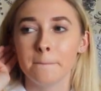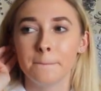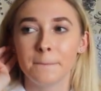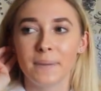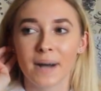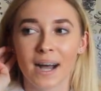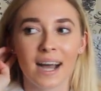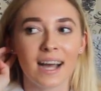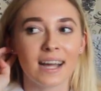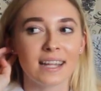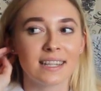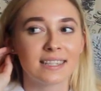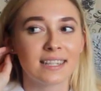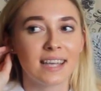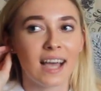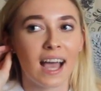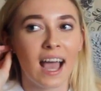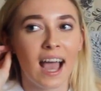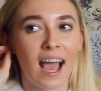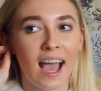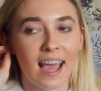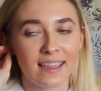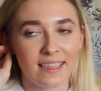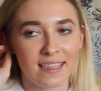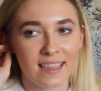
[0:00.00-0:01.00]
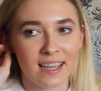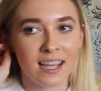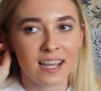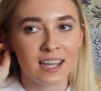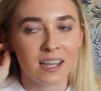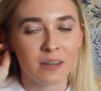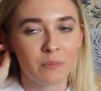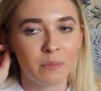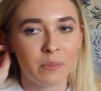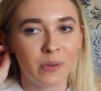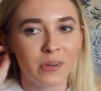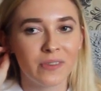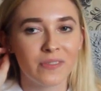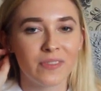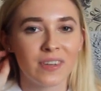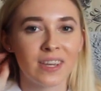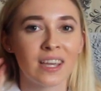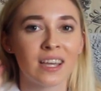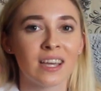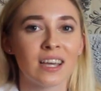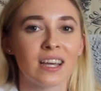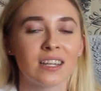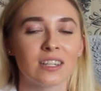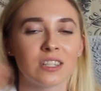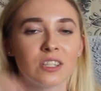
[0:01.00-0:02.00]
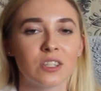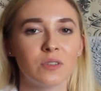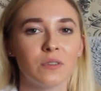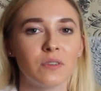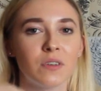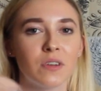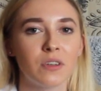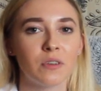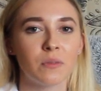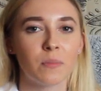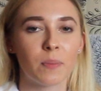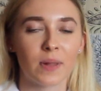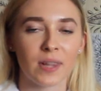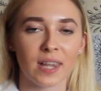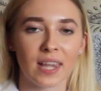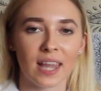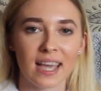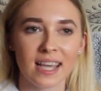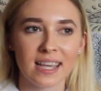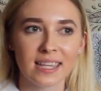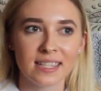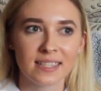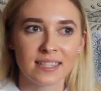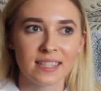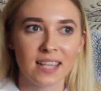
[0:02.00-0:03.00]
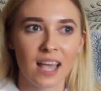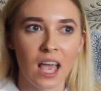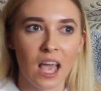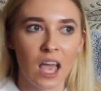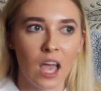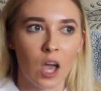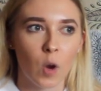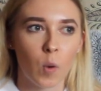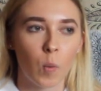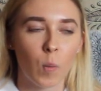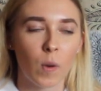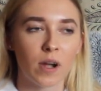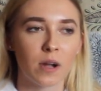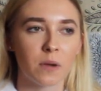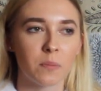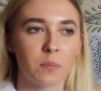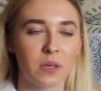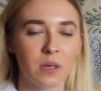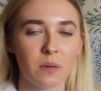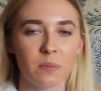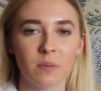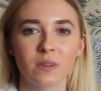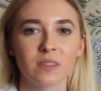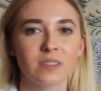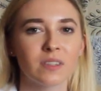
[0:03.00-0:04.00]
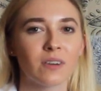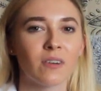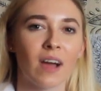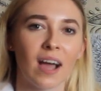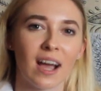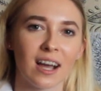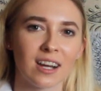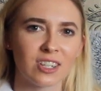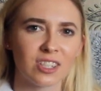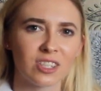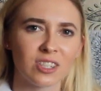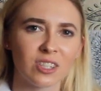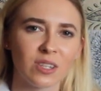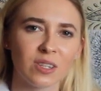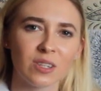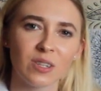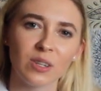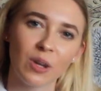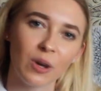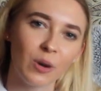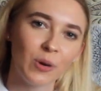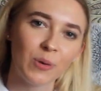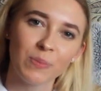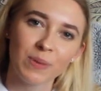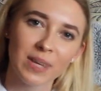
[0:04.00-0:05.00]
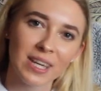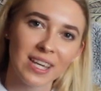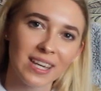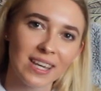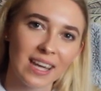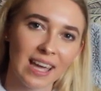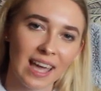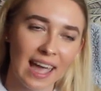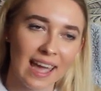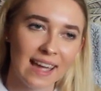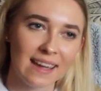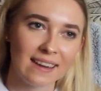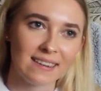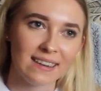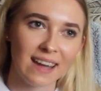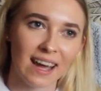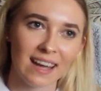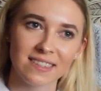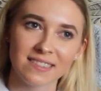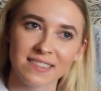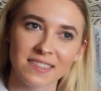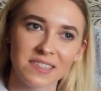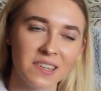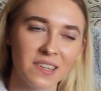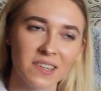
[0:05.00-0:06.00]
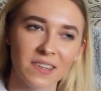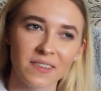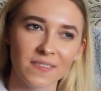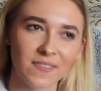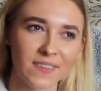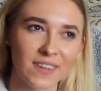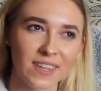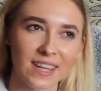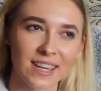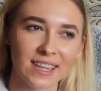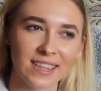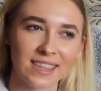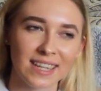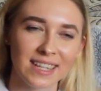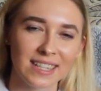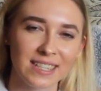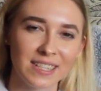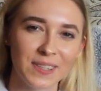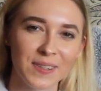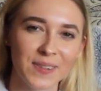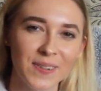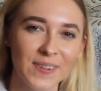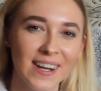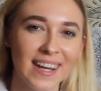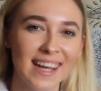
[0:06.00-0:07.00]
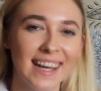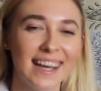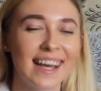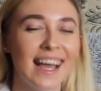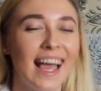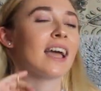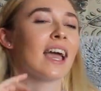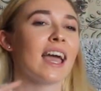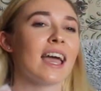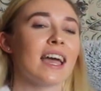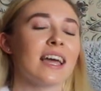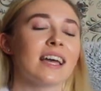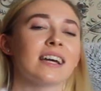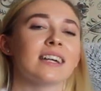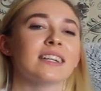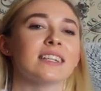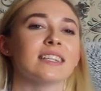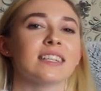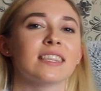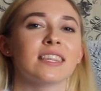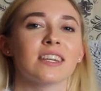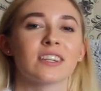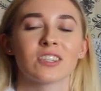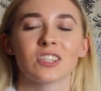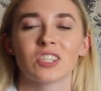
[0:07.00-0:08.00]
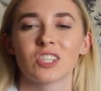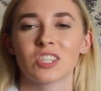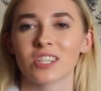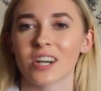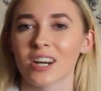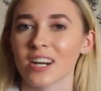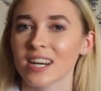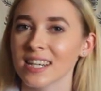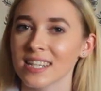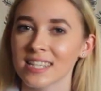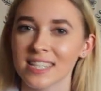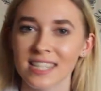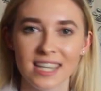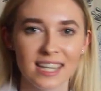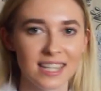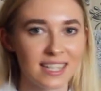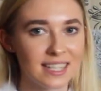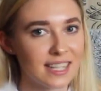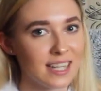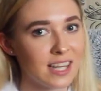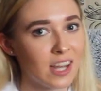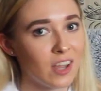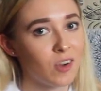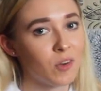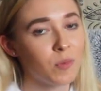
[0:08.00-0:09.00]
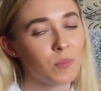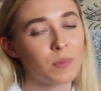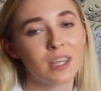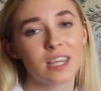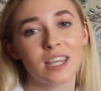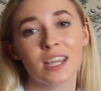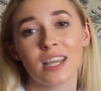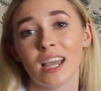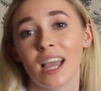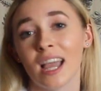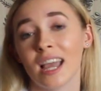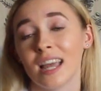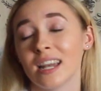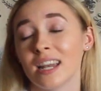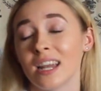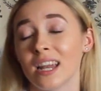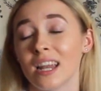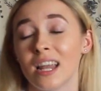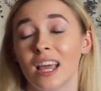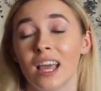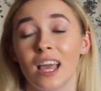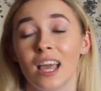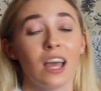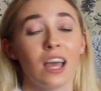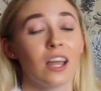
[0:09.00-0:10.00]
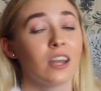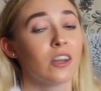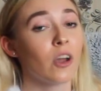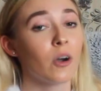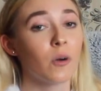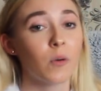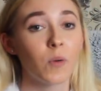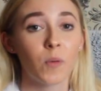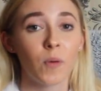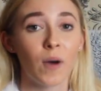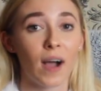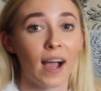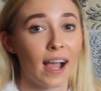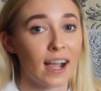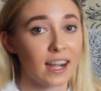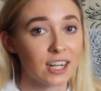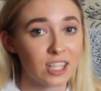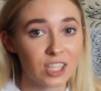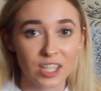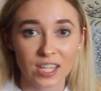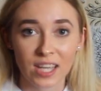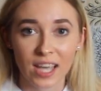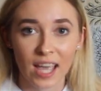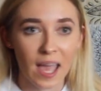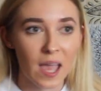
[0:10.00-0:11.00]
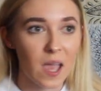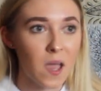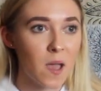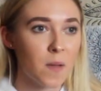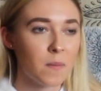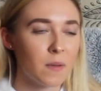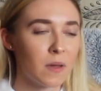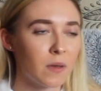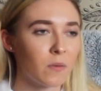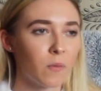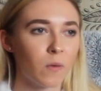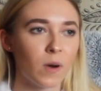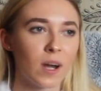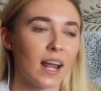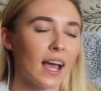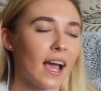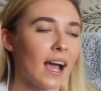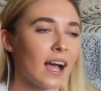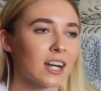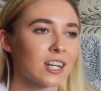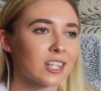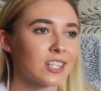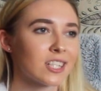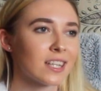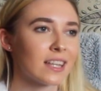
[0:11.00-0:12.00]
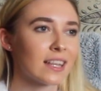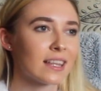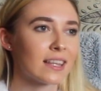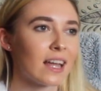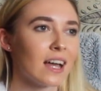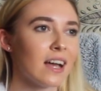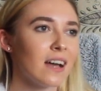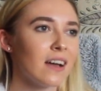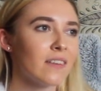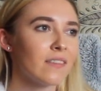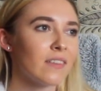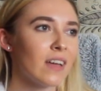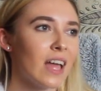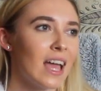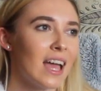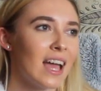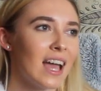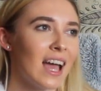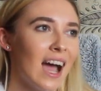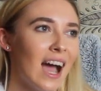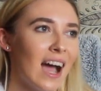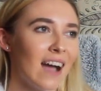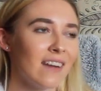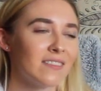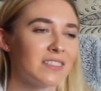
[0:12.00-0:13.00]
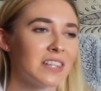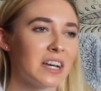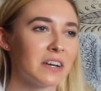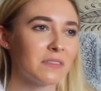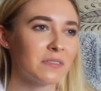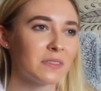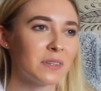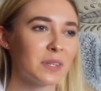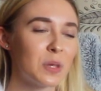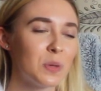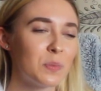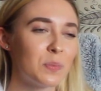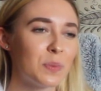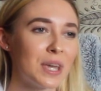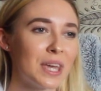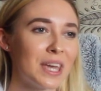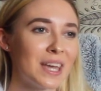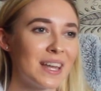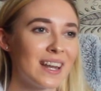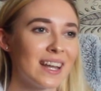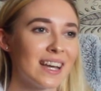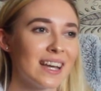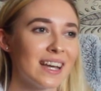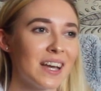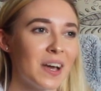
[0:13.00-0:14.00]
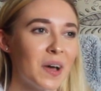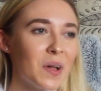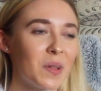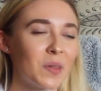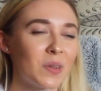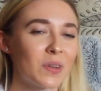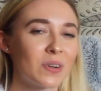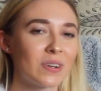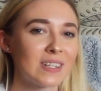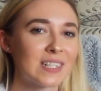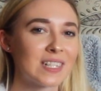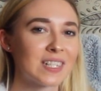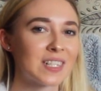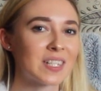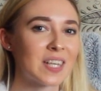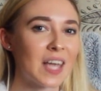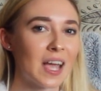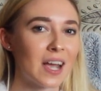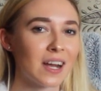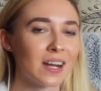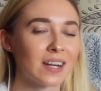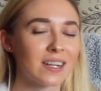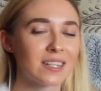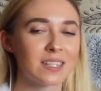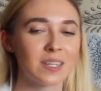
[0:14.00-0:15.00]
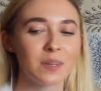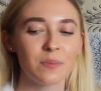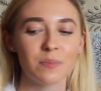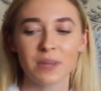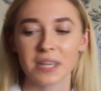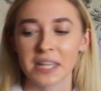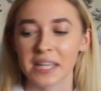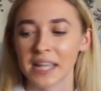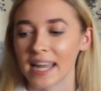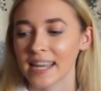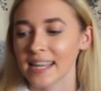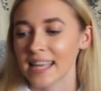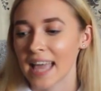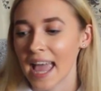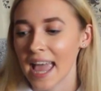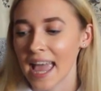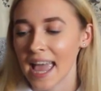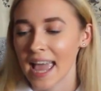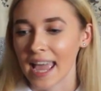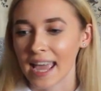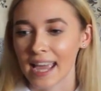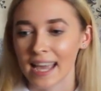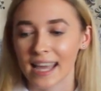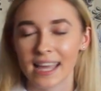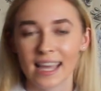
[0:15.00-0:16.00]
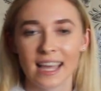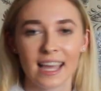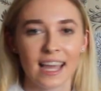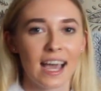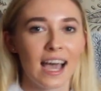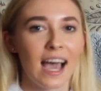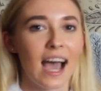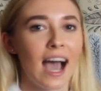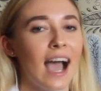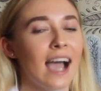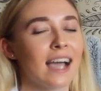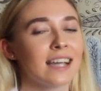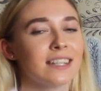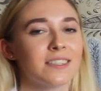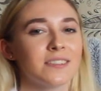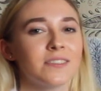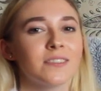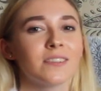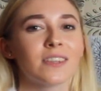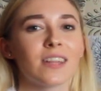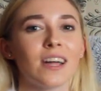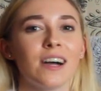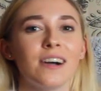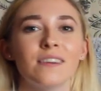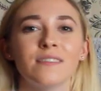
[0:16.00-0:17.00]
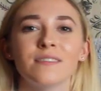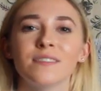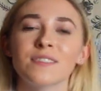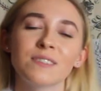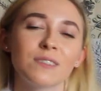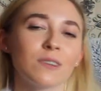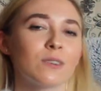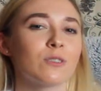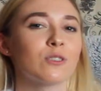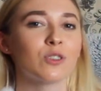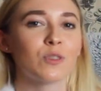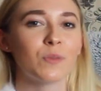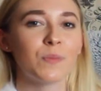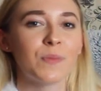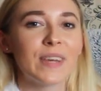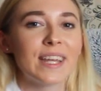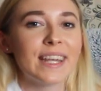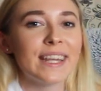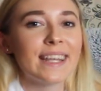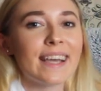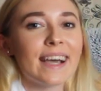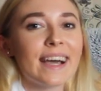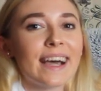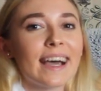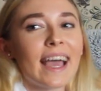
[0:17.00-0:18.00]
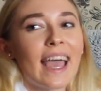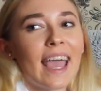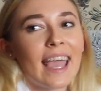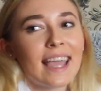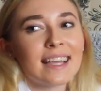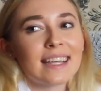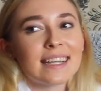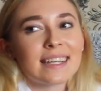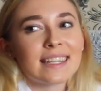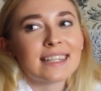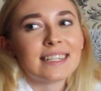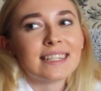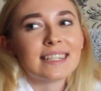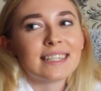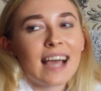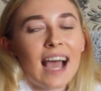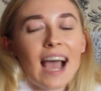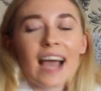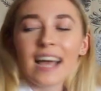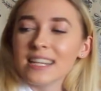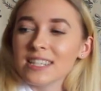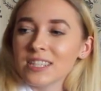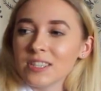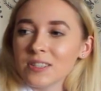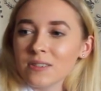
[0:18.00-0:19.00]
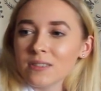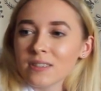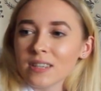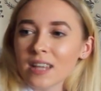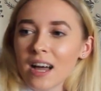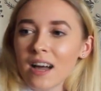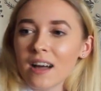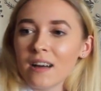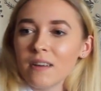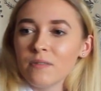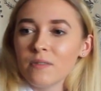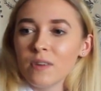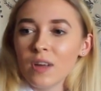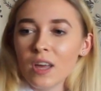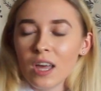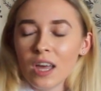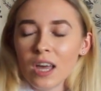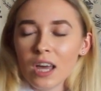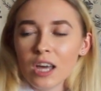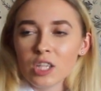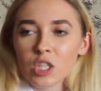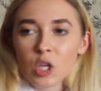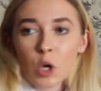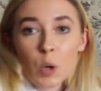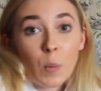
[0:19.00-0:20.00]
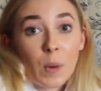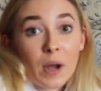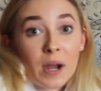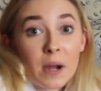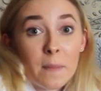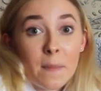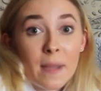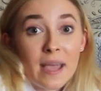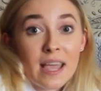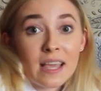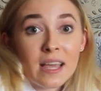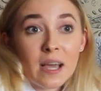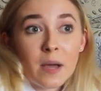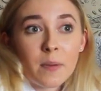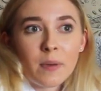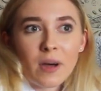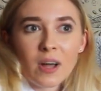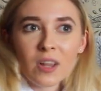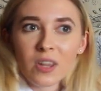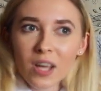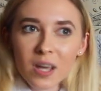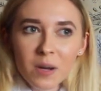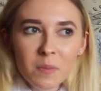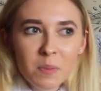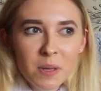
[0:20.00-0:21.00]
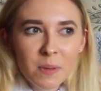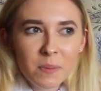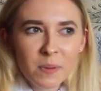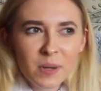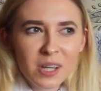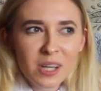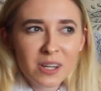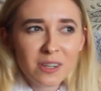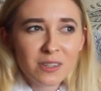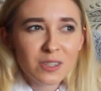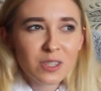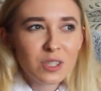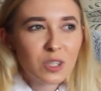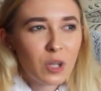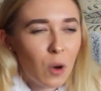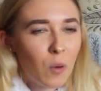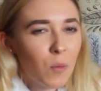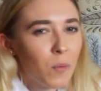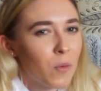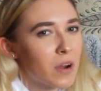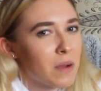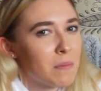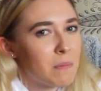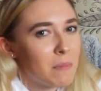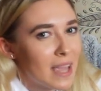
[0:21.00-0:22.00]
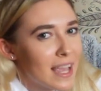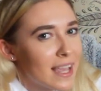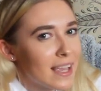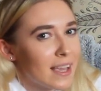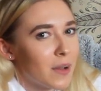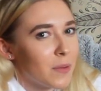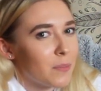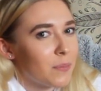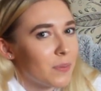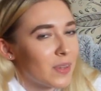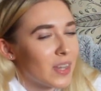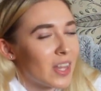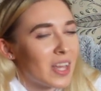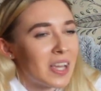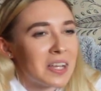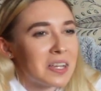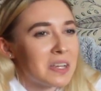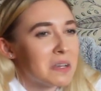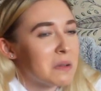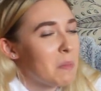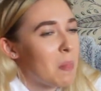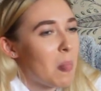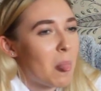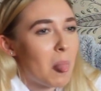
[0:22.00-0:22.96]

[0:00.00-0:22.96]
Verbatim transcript: but I think moving to a new place where people don't actually know me, and I still don't feel like they do, and they're starting to get to know me and know who I actually am and what I actually love, I've definitely been a little scared to be like, hey, I do love social media and I do love to wear makeup. A lot of people here don't wear makeup, like,